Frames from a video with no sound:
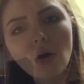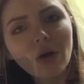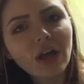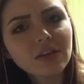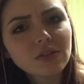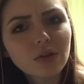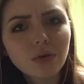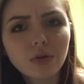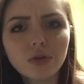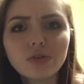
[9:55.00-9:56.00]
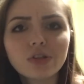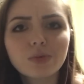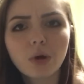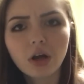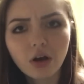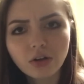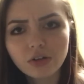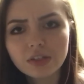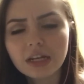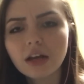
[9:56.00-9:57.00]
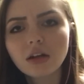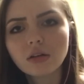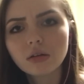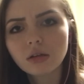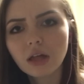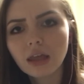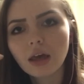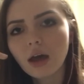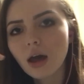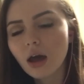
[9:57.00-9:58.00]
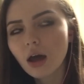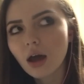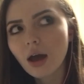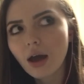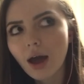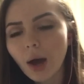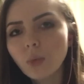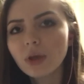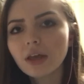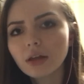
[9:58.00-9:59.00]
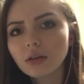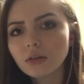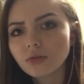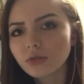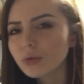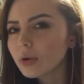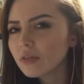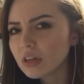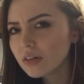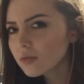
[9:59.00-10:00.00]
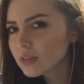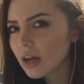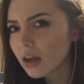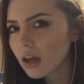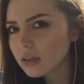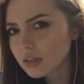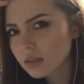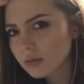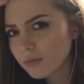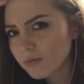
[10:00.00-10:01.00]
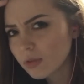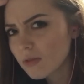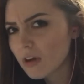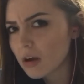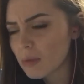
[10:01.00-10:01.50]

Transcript: Okay, so you just want to understand, like, how we get derivatives, I guess? The very